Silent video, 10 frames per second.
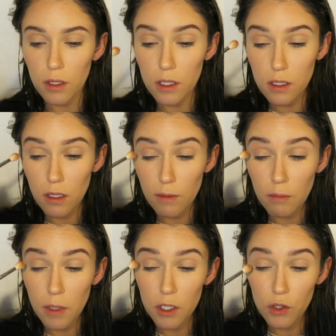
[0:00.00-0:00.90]
and that's going to be
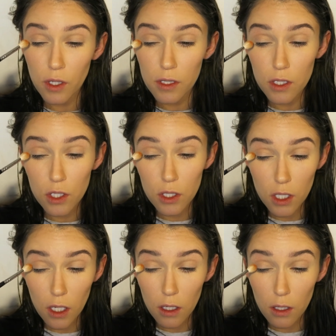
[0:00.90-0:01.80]
my transition
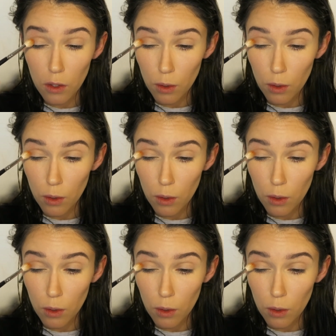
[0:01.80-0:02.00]
shade.